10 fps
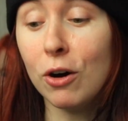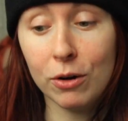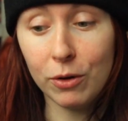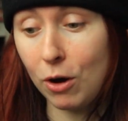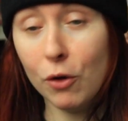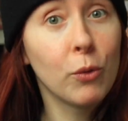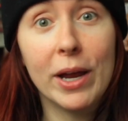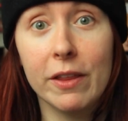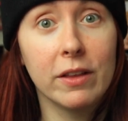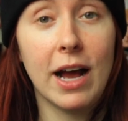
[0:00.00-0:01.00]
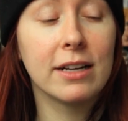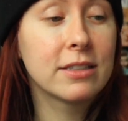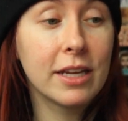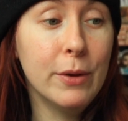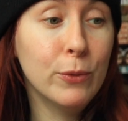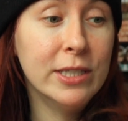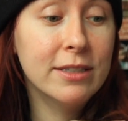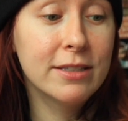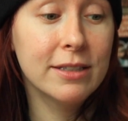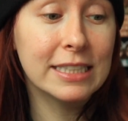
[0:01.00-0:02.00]
all the way to the last. It
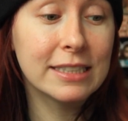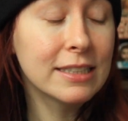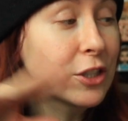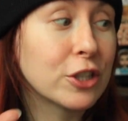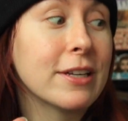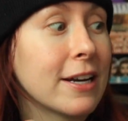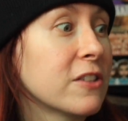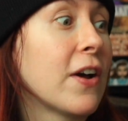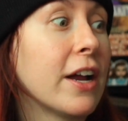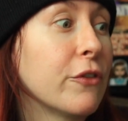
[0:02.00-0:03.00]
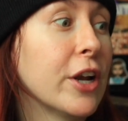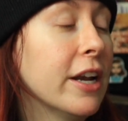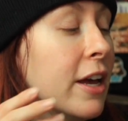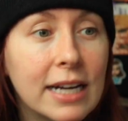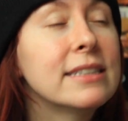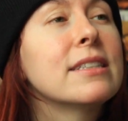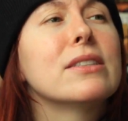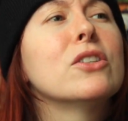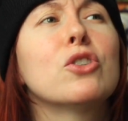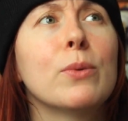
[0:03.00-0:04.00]
was such a satisfying read. It's a
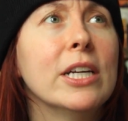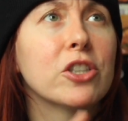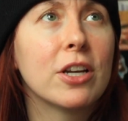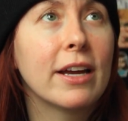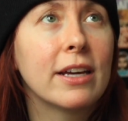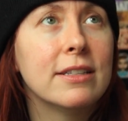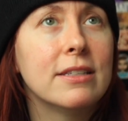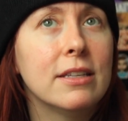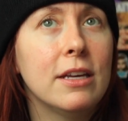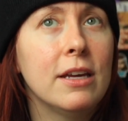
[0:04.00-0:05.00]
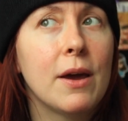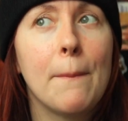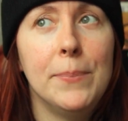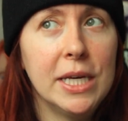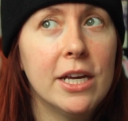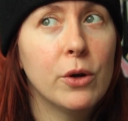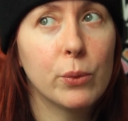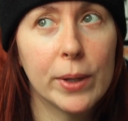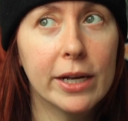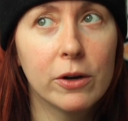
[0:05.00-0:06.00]
situation I could see being
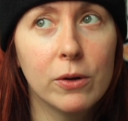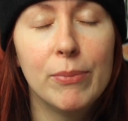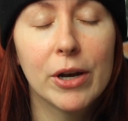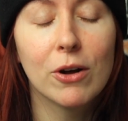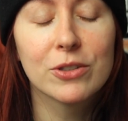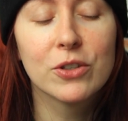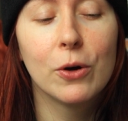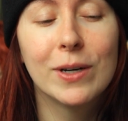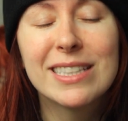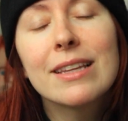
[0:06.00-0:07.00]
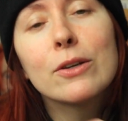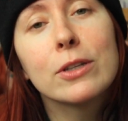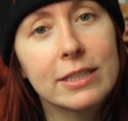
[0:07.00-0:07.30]
real, but also it's a little